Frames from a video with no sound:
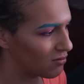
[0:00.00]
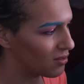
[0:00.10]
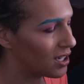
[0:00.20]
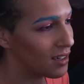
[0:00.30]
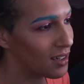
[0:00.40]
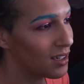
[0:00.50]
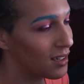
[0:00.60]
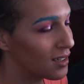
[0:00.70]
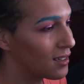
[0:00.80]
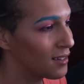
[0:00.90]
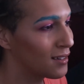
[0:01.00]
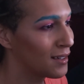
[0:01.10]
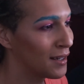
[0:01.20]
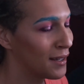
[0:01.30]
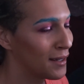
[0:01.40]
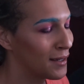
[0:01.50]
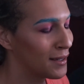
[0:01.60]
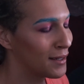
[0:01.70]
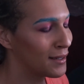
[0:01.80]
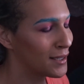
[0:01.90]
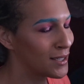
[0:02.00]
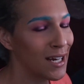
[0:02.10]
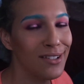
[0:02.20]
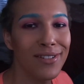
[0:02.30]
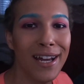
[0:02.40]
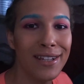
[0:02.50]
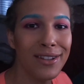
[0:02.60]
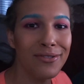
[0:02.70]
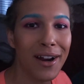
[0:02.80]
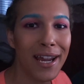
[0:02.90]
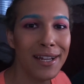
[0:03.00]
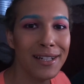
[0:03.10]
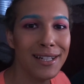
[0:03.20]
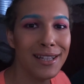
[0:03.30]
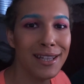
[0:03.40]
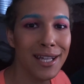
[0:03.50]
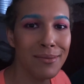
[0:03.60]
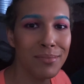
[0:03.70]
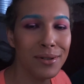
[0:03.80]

then try to find the right lip.